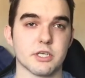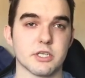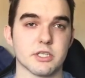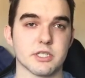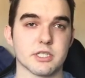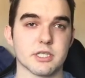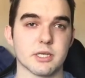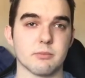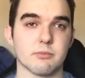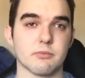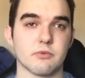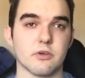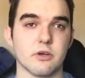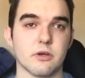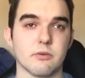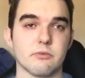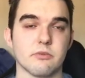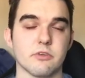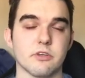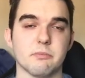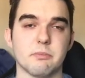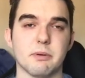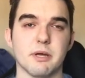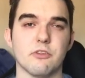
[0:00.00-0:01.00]
Because
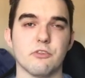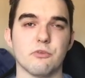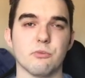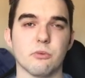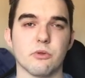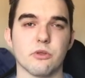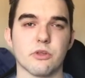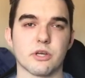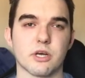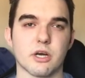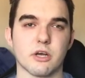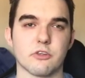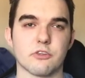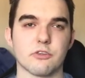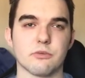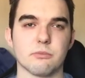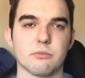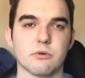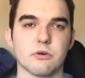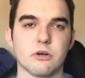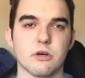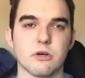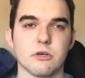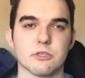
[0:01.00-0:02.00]
sometimes it depends on what the customer